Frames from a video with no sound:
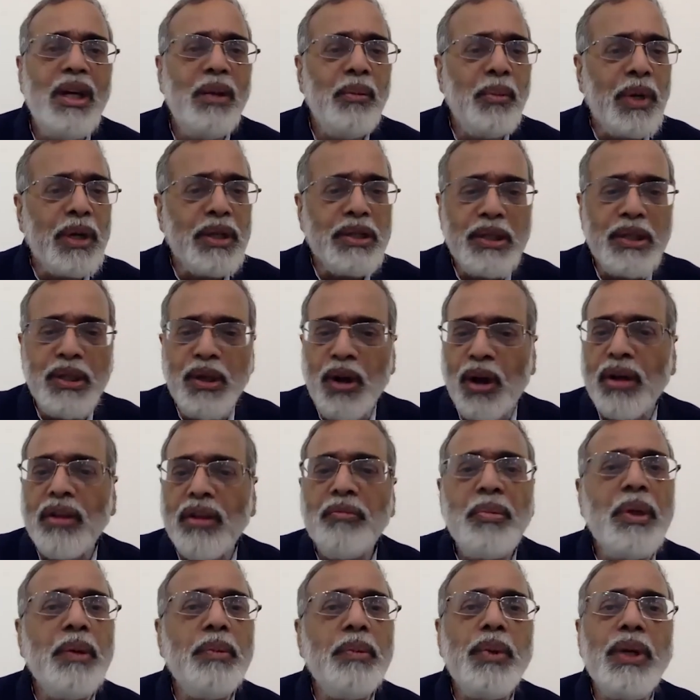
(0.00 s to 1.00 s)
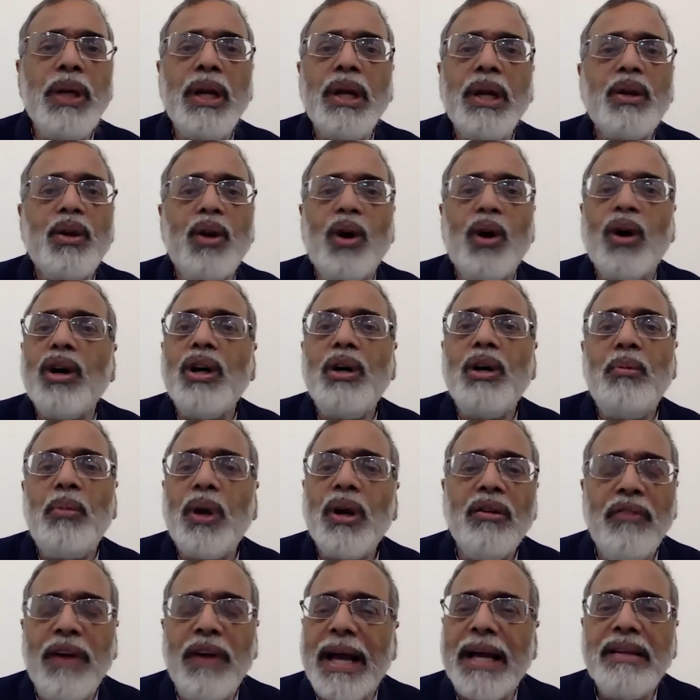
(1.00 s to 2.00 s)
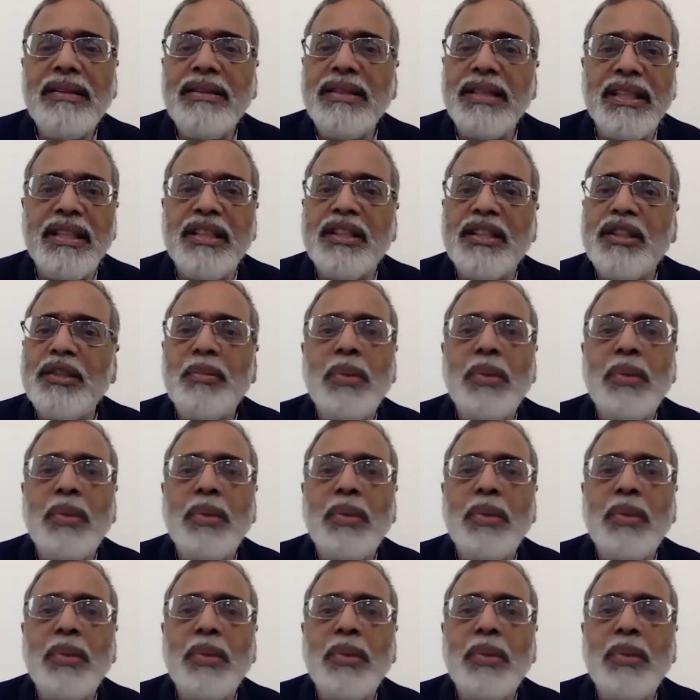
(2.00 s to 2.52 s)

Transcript: Because a lot of people are talking about vaccines,